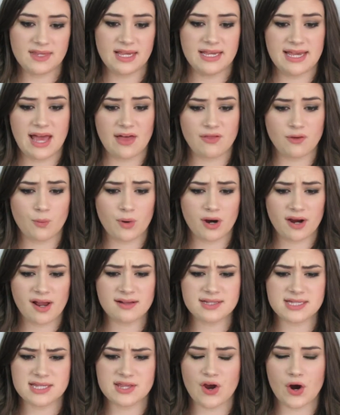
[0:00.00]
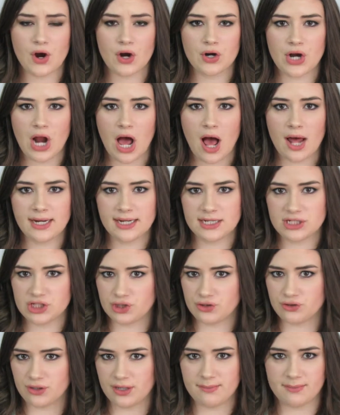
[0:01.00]
Yeah, the workouts, they're not
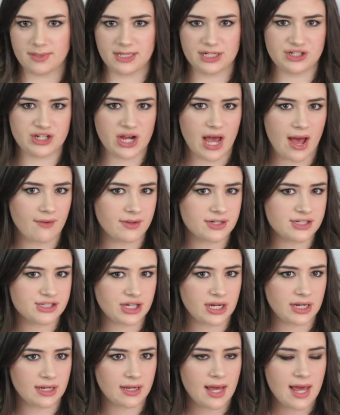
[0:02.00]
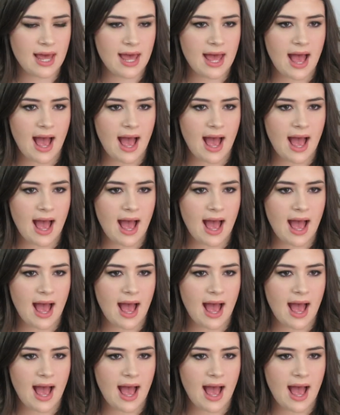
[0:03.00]
extremely challenging.